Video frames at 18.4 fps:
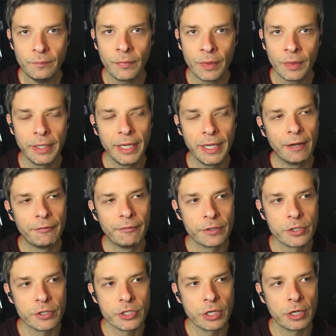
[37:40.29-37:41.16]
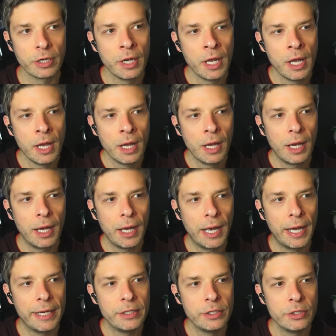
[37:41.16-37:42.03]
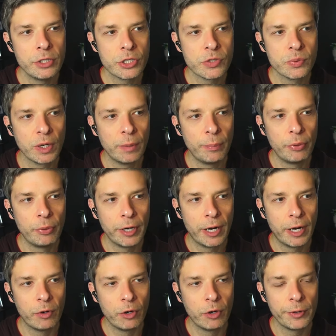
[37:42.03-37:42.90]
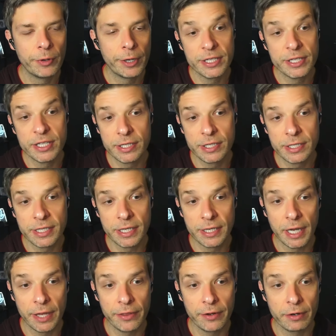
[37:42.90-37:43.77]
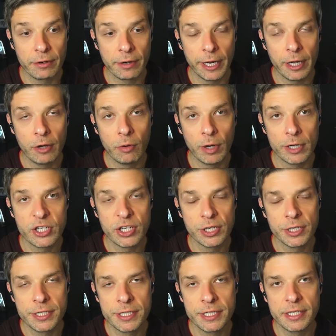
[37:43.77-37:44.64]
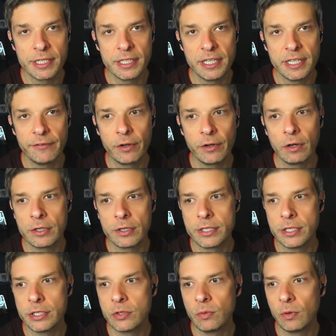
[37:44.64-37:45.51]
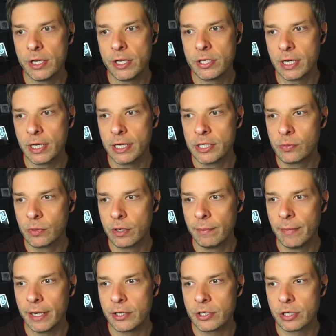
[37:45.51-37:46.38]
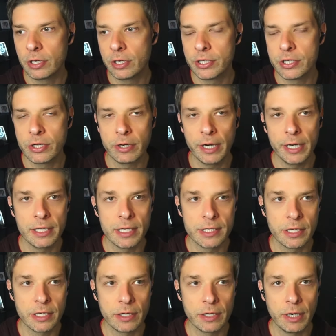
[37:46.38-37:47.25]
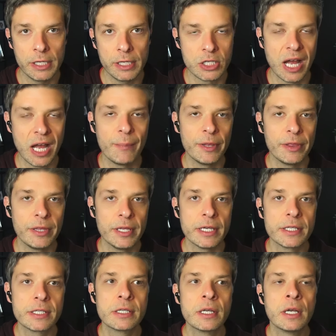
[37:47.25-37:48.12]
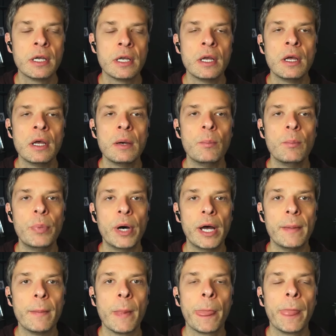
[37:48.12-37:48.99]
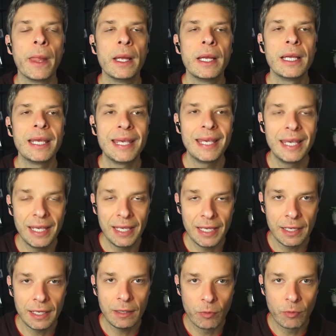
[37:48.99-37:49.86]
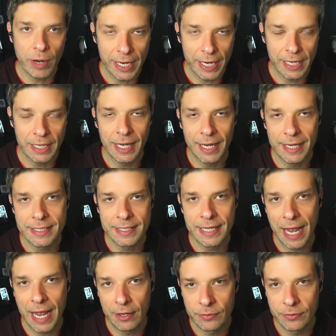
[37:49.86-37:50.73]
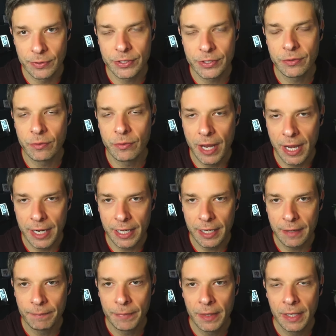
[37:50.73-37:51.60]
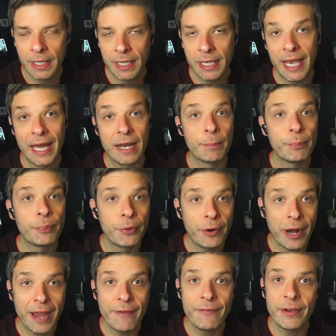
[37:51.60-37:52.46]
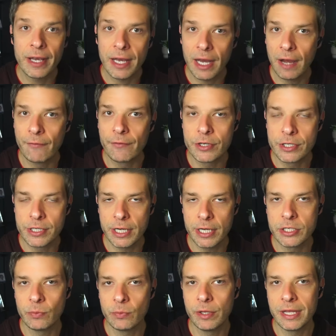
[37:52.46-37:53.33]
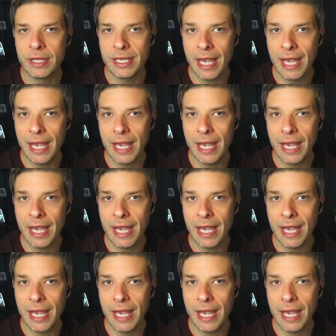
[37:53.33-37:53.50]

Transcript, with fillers: Yeah, for sure. I do just want to point out real quick, because this is another great question, because this is a difficult situation. I just want to make sure, because Craig does a great job at this, but he recognized the house wasn't ready. He had a private conversation with the